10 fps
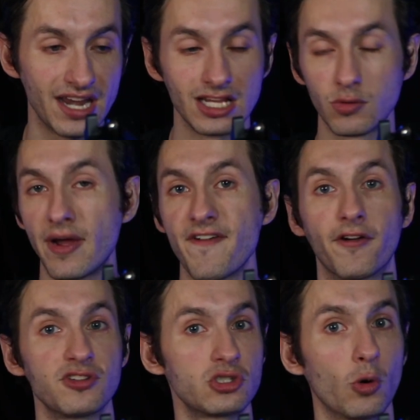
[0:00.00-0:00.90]
It has one of my
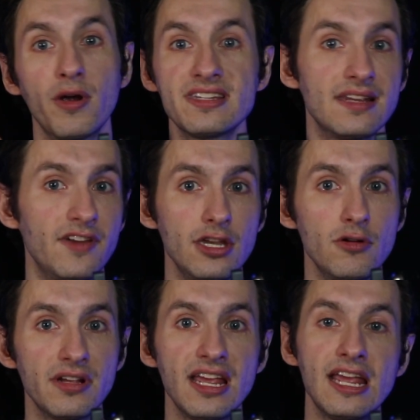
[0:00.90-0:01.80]
favorite stories in the
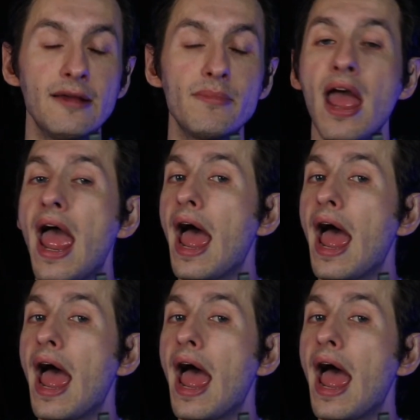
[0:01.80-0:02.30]
video game.